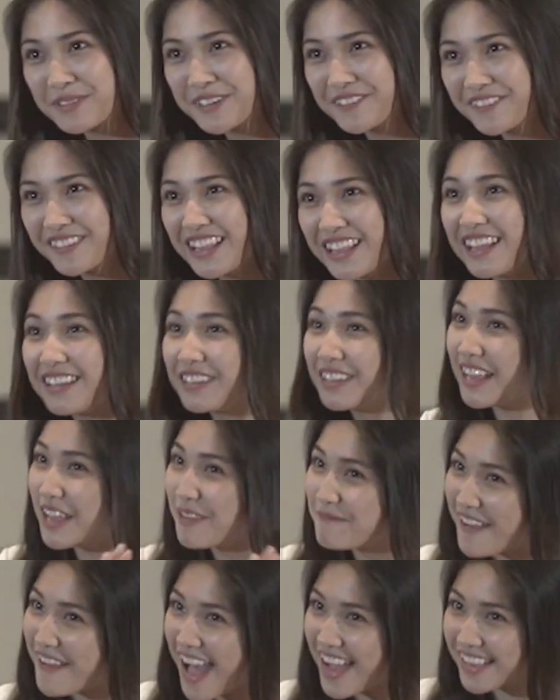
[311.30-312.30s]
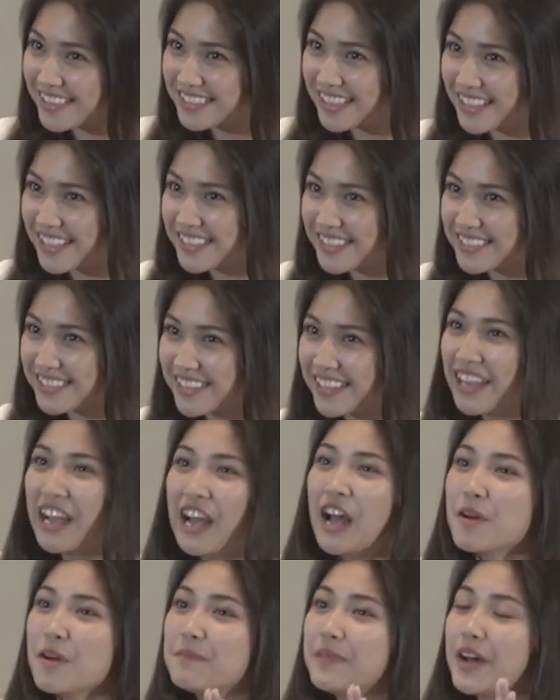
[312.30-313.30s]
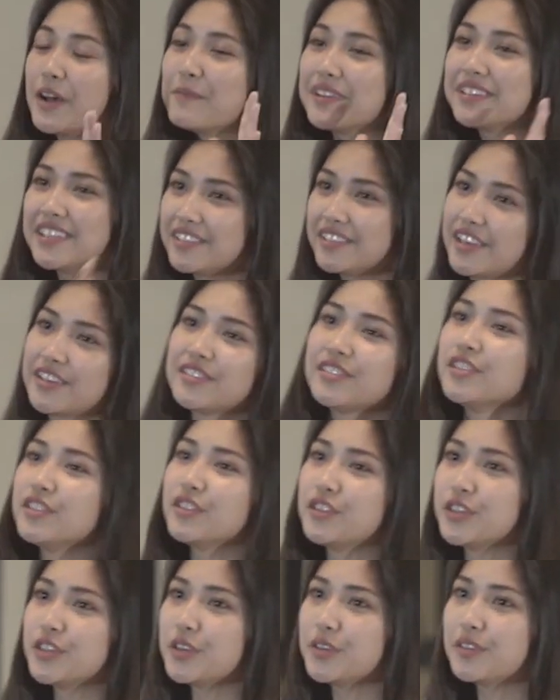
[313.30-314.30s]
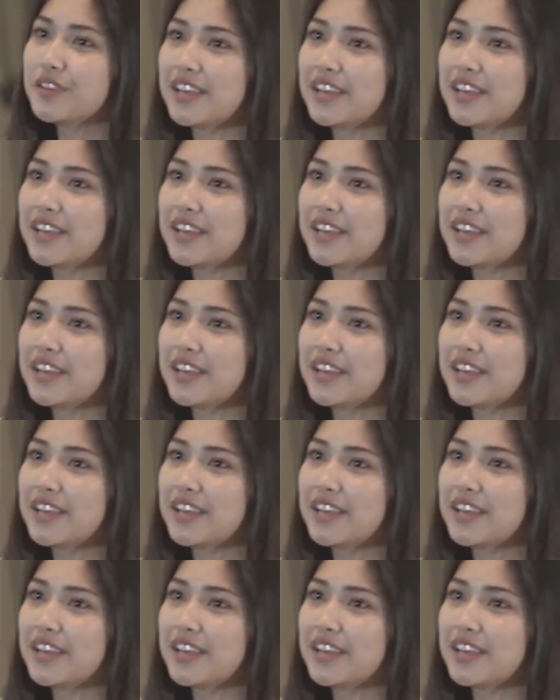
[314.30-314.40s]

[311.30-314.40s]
you with that, impact does. But my suggestion to you